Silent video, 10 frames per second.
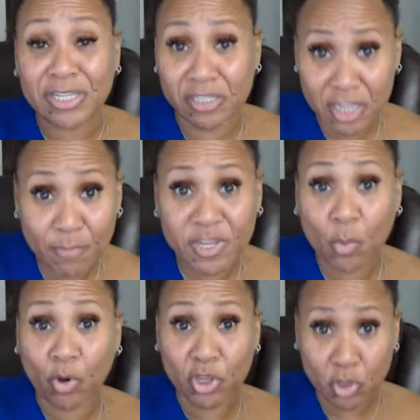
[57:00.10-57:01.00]
and tips
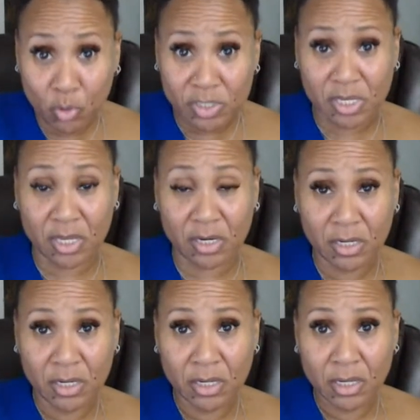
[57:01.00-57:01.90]
that we're
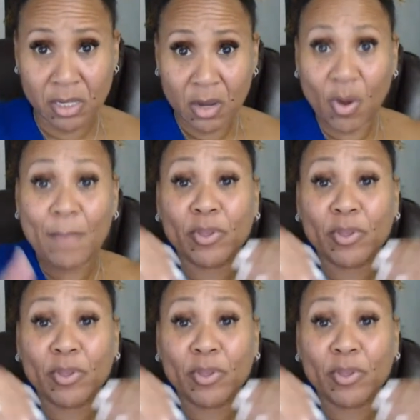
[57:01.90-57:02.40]
using, right?